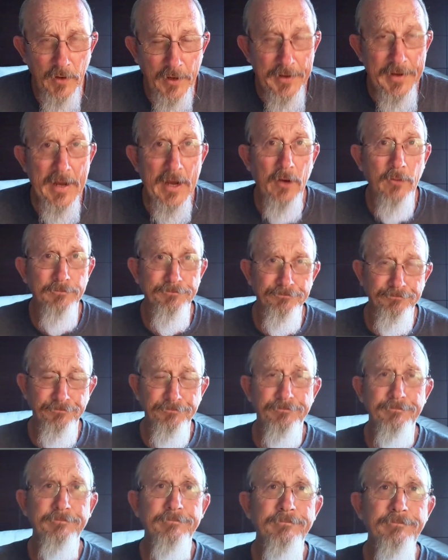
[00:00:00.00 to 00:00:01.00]
Now,
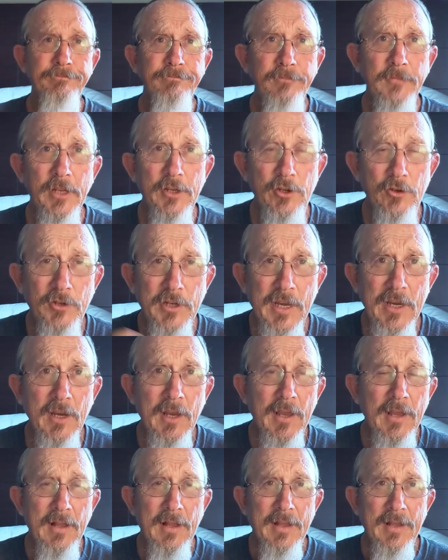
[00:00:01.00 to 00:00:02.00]
you take